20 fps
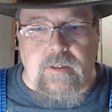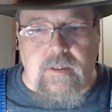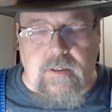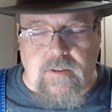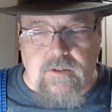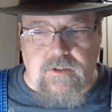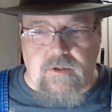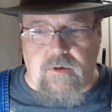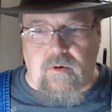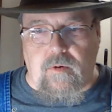
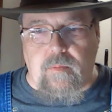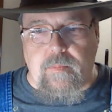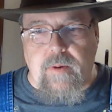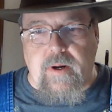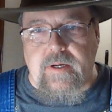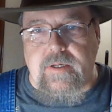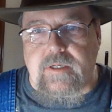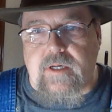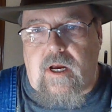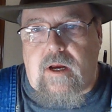it's your old
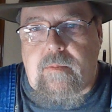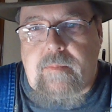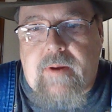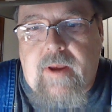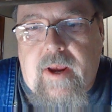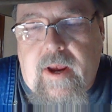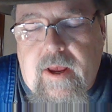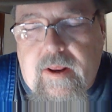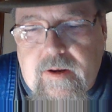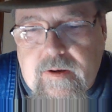buddy
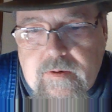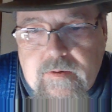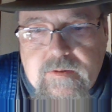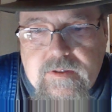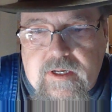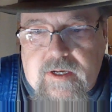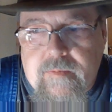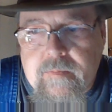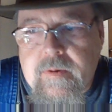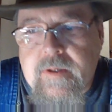Tomcat,
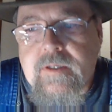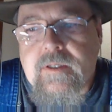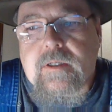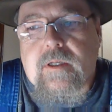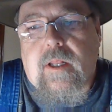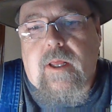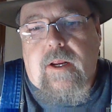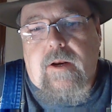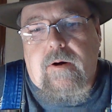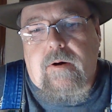10 months
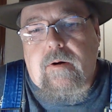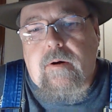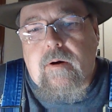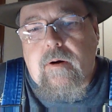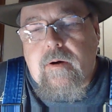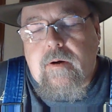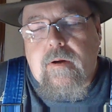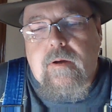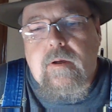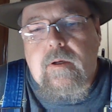later,
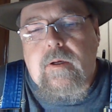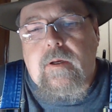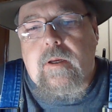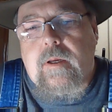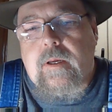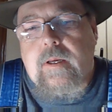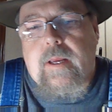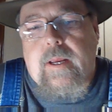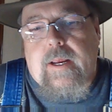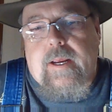
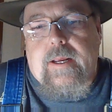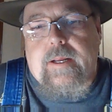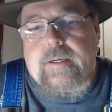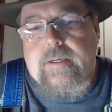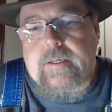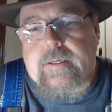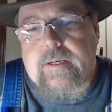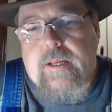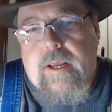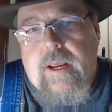and
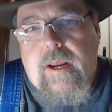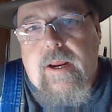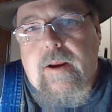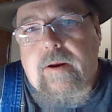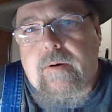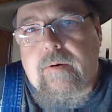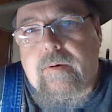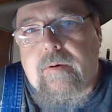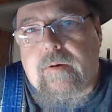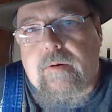today
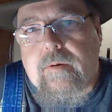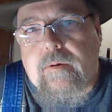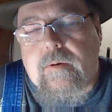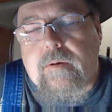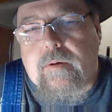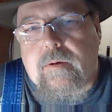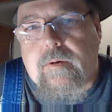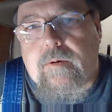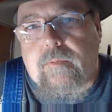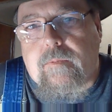
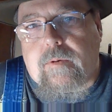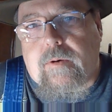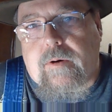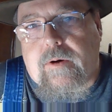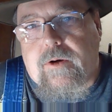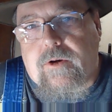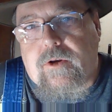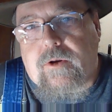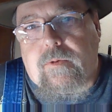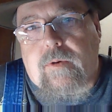we're
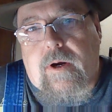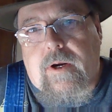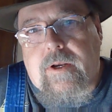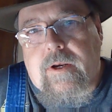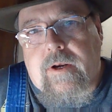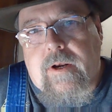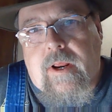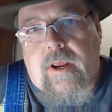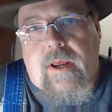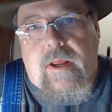going to do
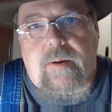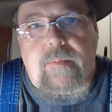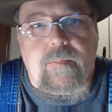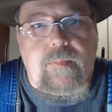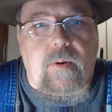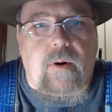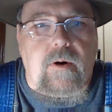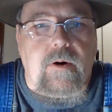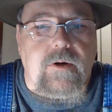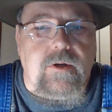Onion Head
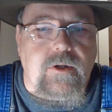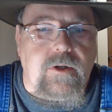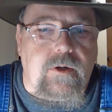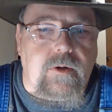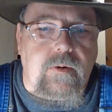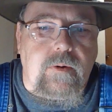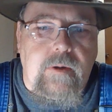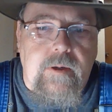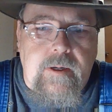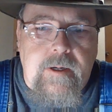Part
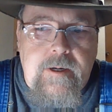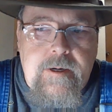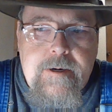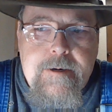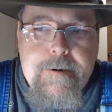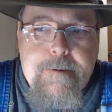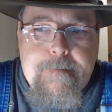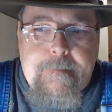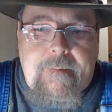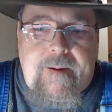2.
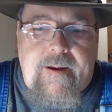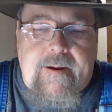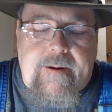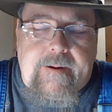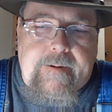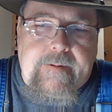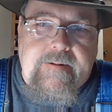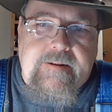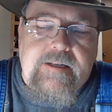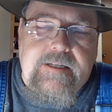
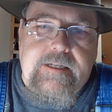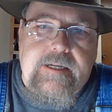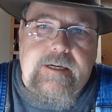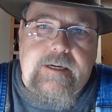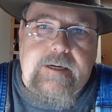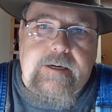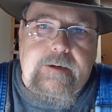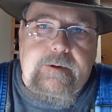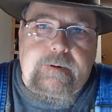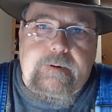It's
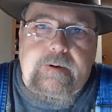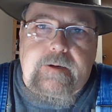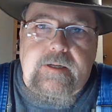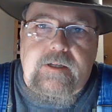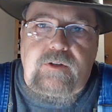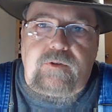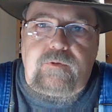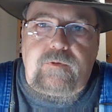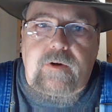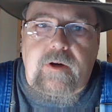
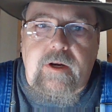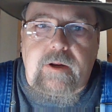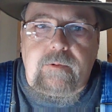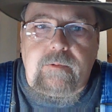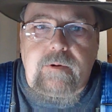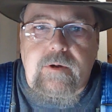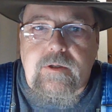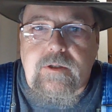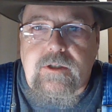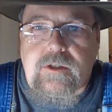funny
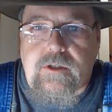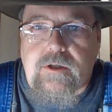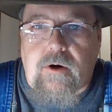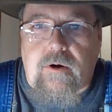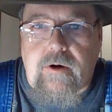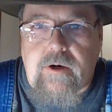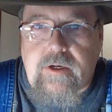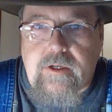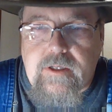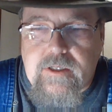what
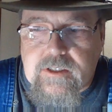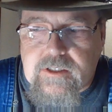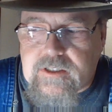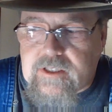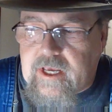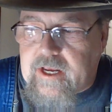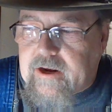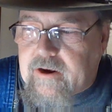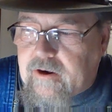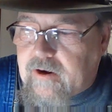started this
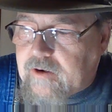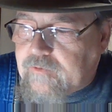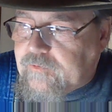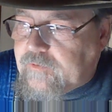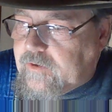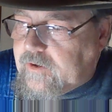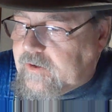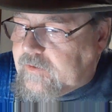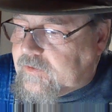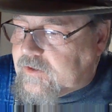thing off.
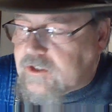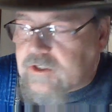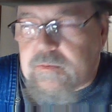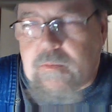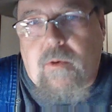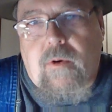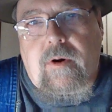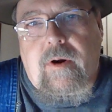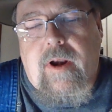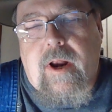This
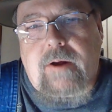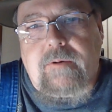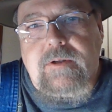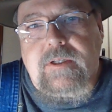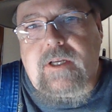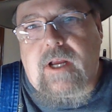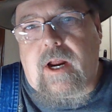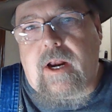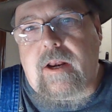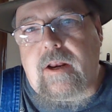morning I was
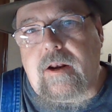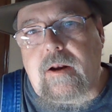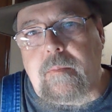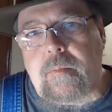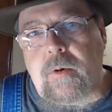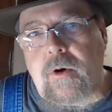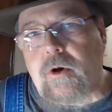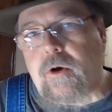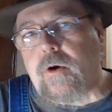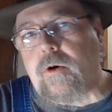kind of in a
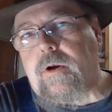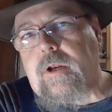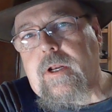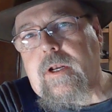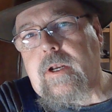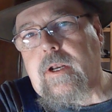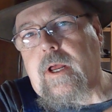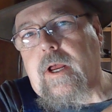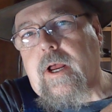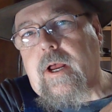mood and